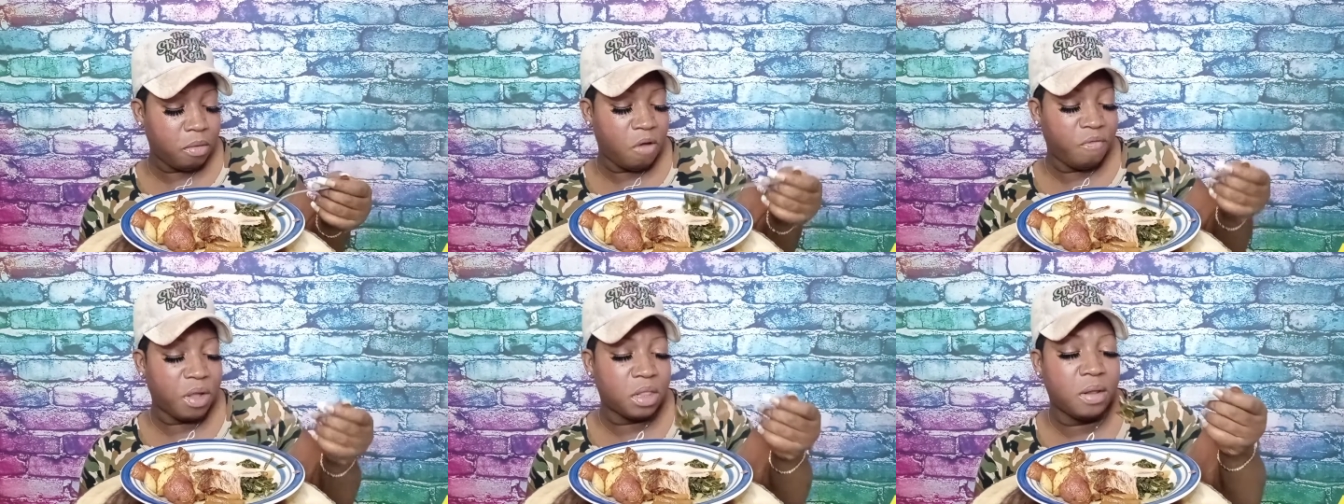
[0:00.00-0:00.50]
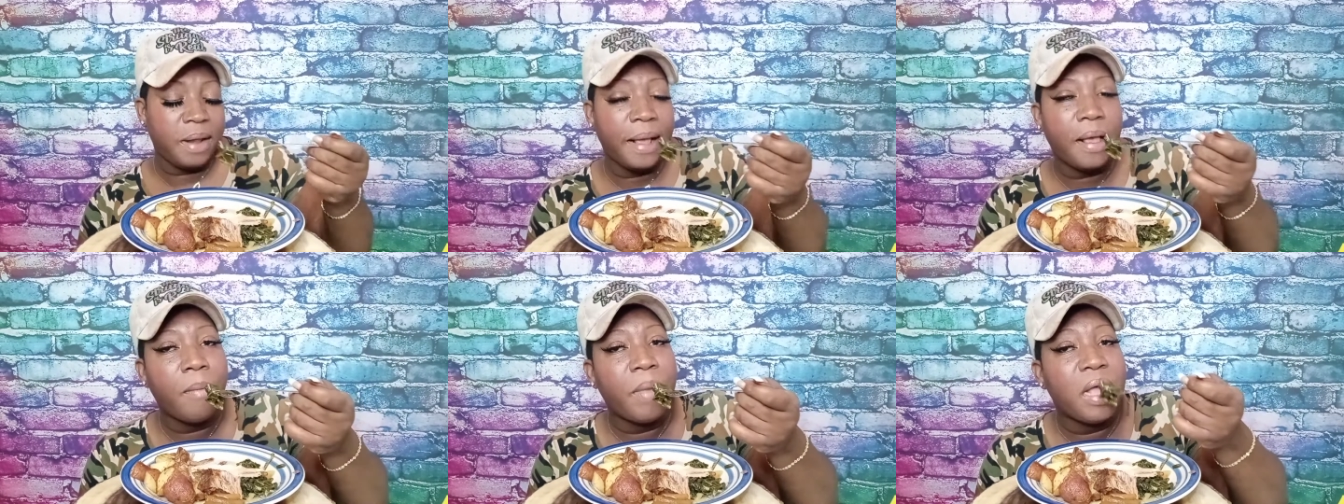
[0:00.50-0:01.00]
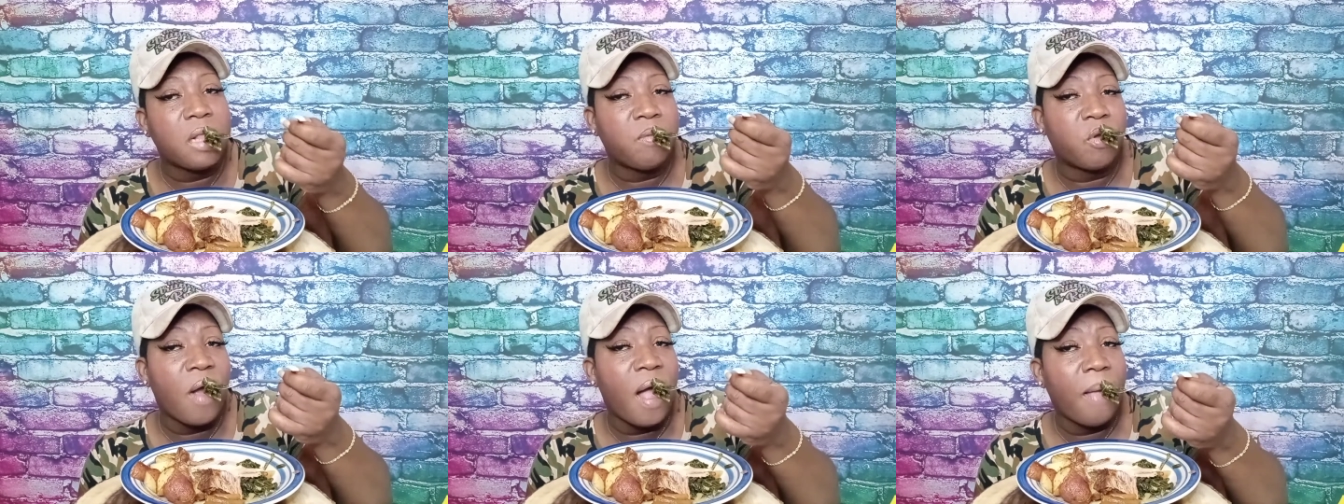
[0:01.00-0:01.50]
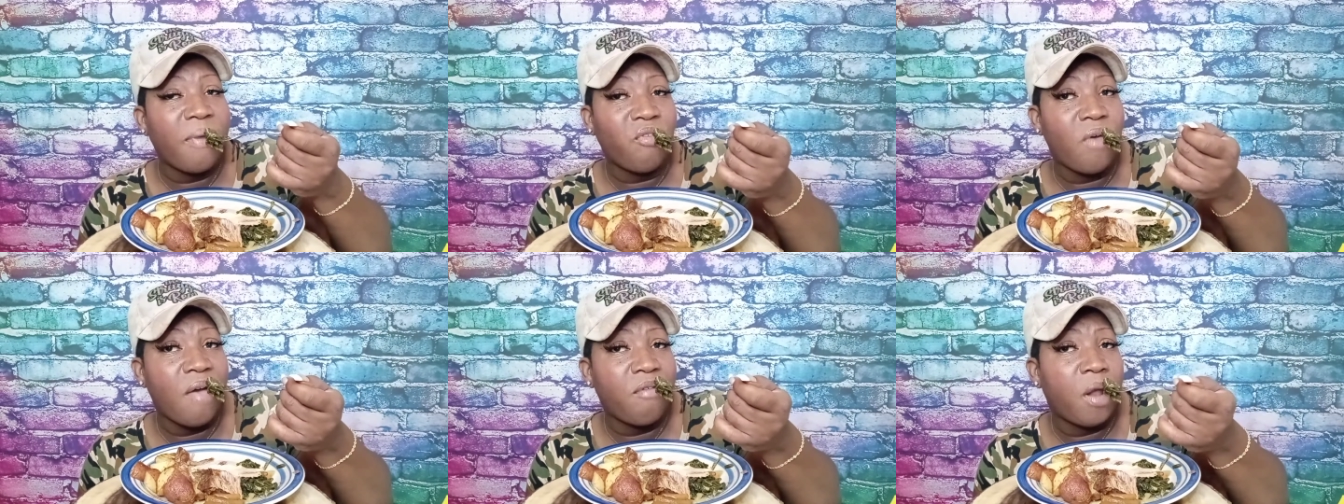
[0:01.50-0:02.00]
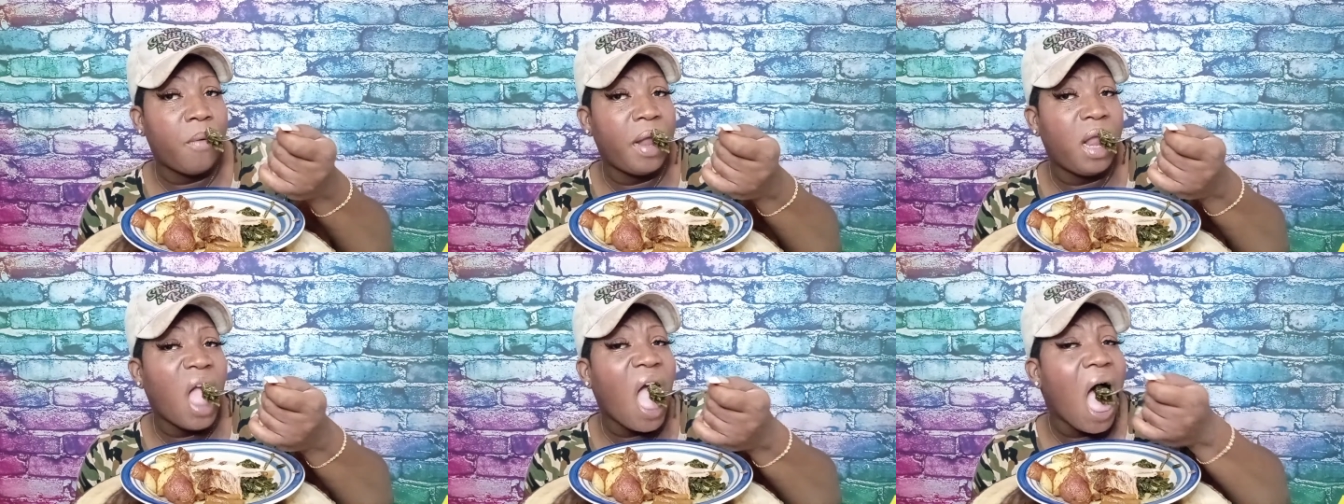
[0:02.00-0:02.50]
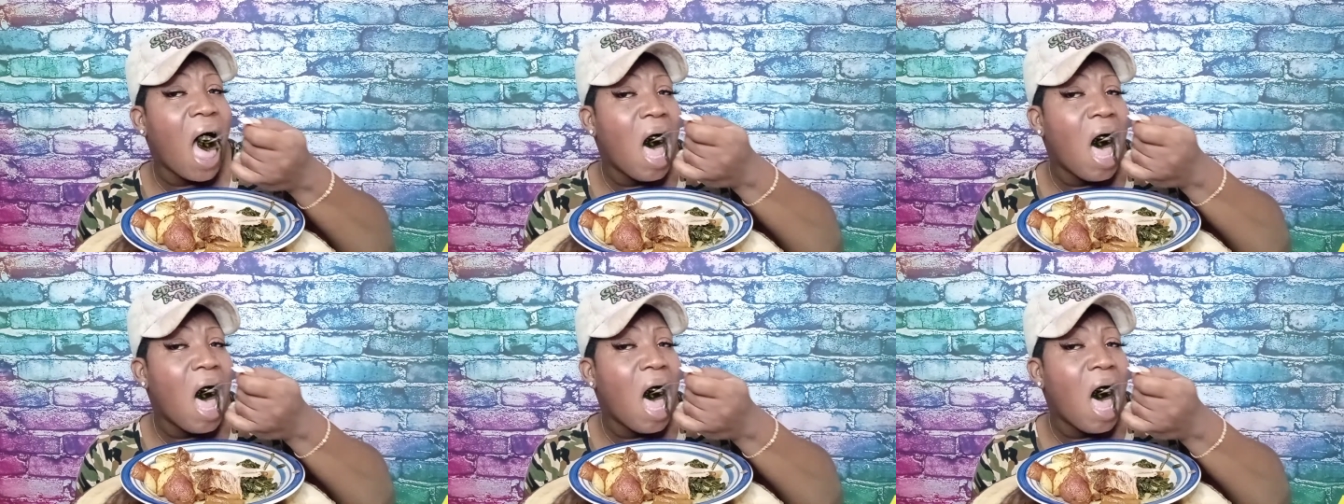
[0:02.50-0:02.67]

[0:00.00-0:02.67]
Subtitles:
Don't forget to like, comment, and subscribe if you haven't already.